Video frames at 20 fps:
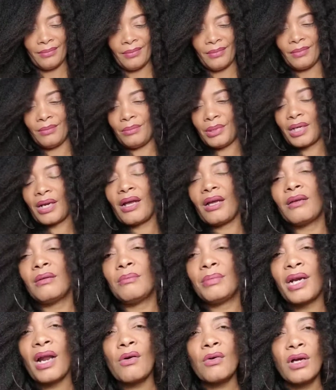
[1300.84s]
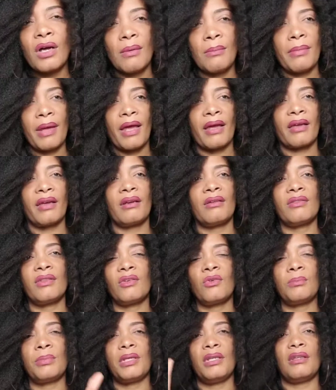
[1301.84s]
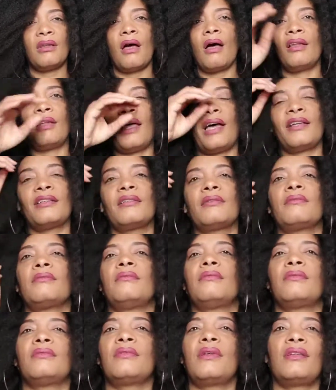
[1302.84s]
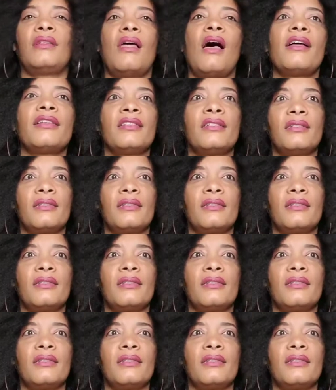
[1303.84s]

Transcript: But I'll come back, and there'll be a lot